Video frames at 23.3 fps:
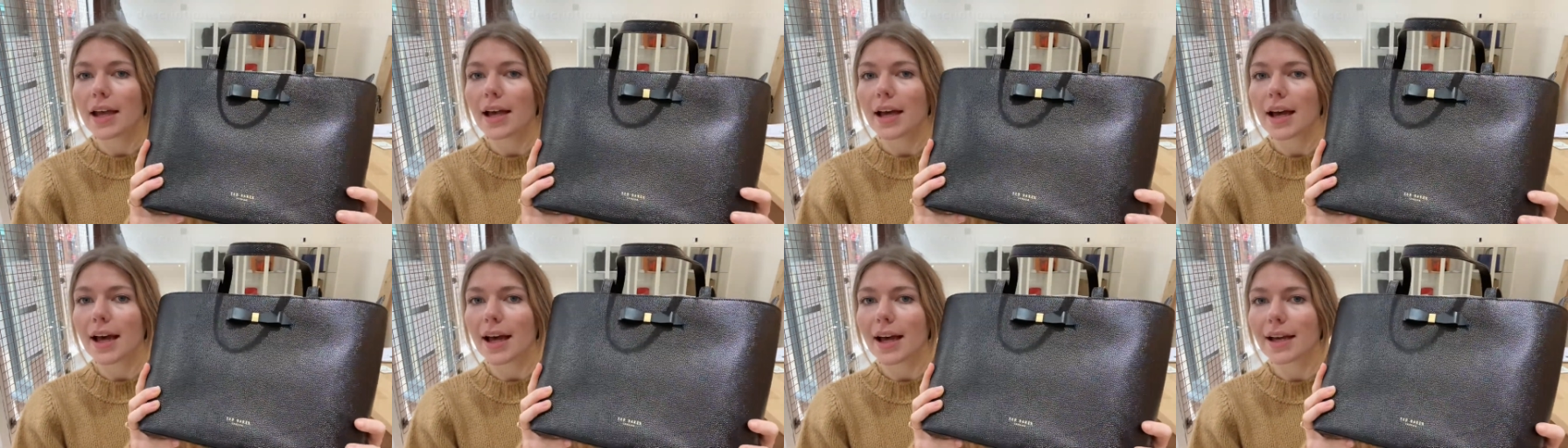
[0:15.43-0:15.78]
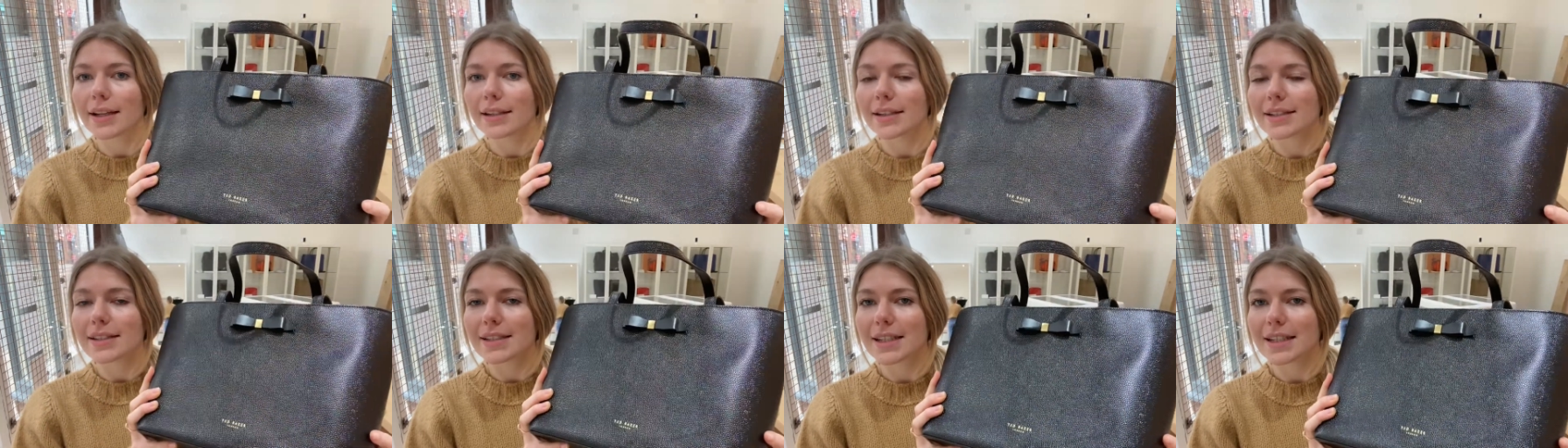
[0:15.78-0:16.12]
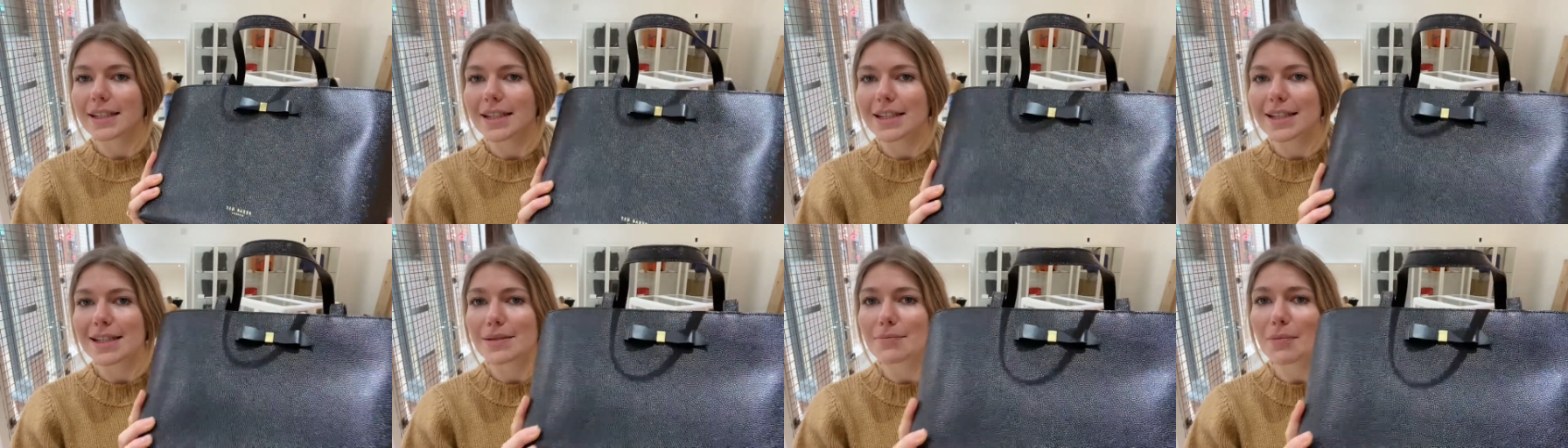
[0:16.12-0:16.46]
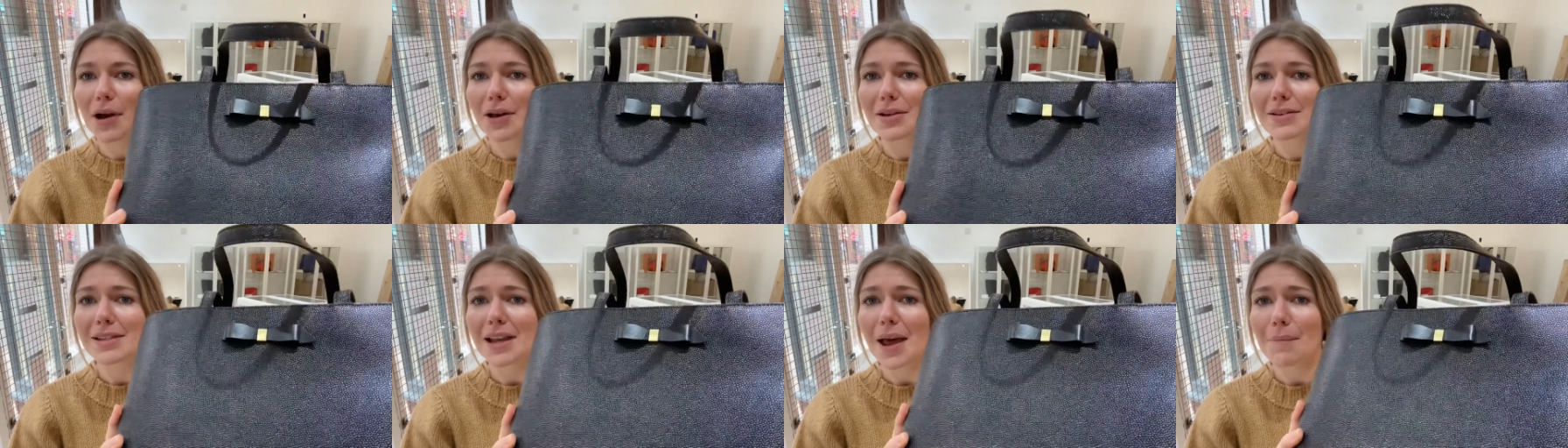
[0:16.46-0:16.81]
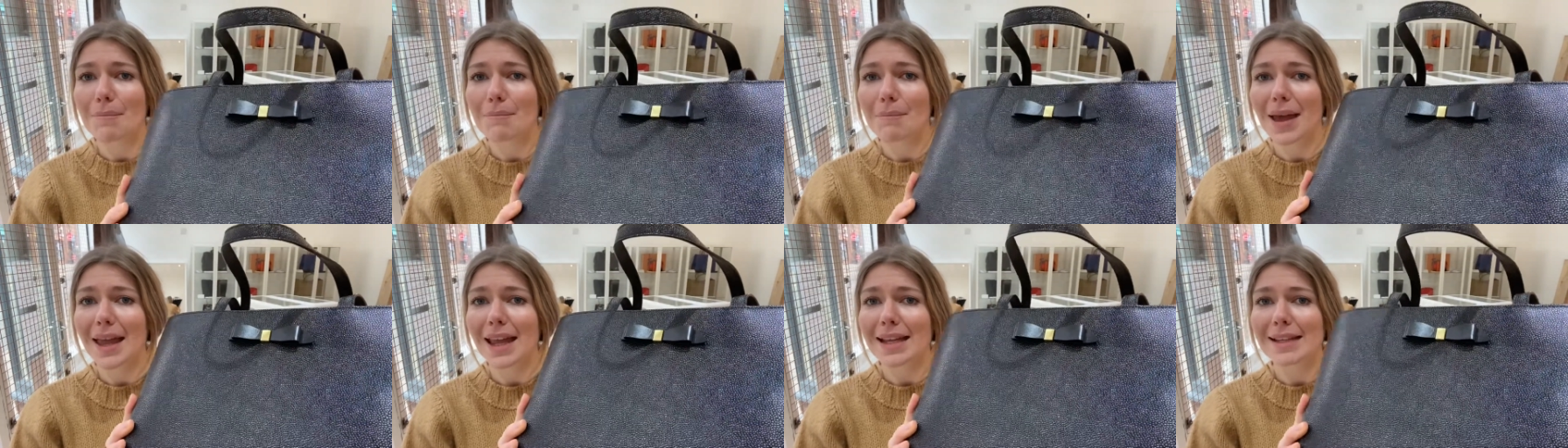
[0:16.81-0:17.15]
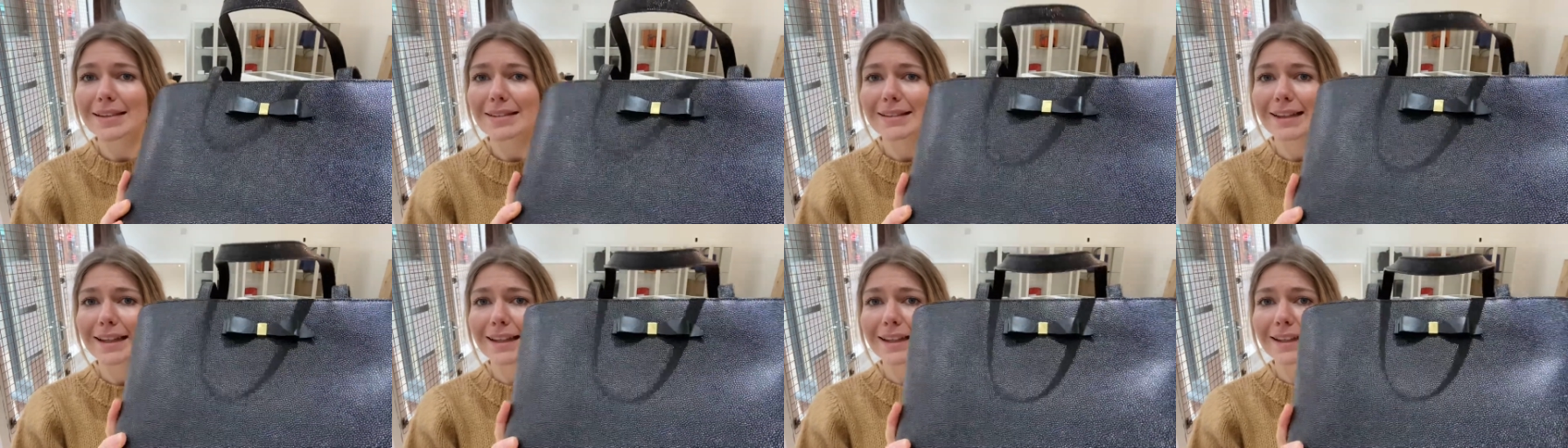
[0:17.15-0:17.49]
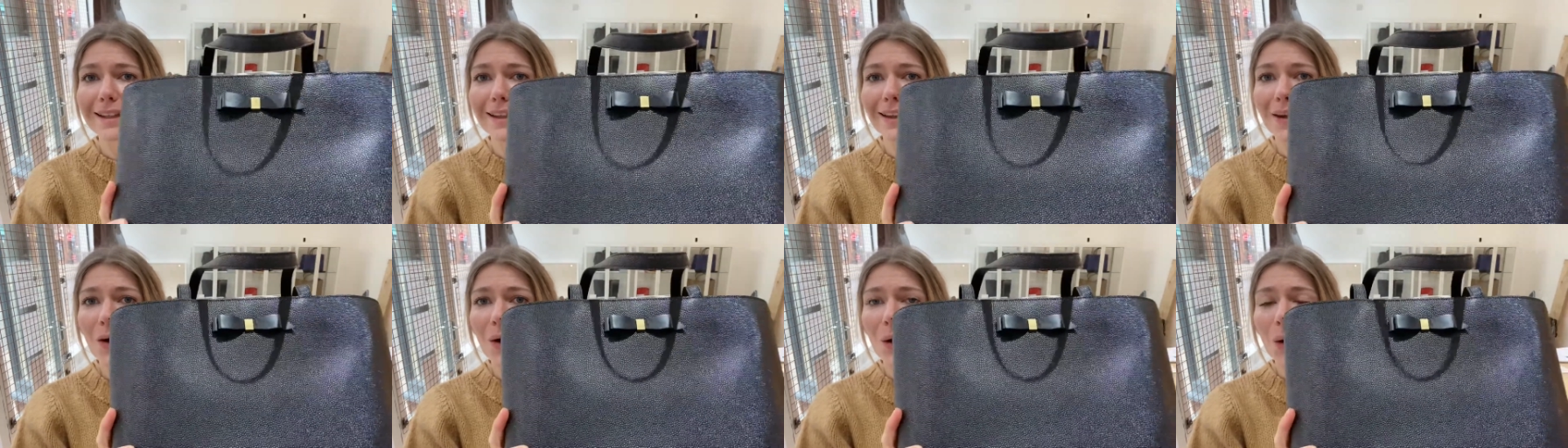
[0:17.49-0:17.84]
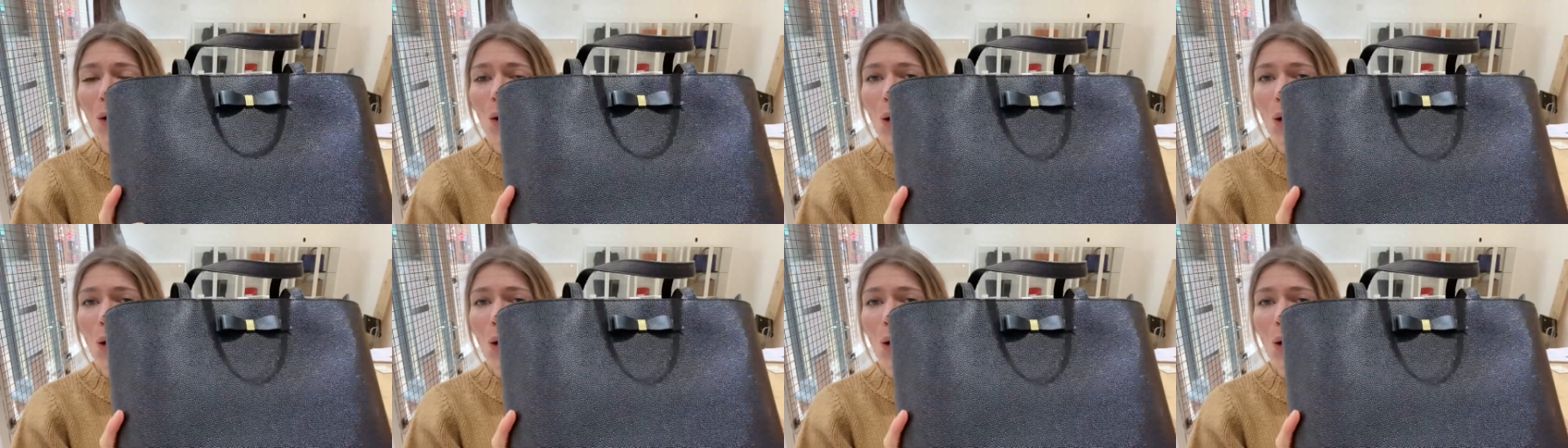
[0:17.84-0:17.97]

and it's in this most amazing,